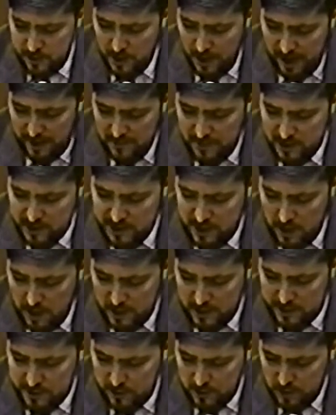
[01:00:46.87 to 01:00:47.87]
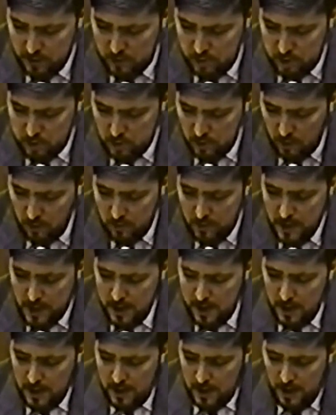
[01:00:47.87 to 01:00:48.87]
to have its constitutional
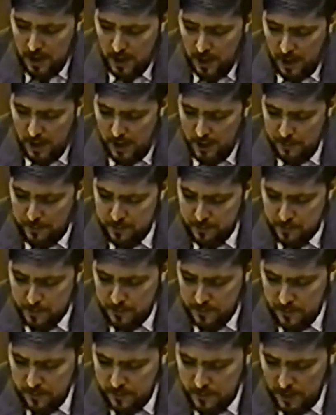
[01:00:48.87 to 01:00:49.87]
um,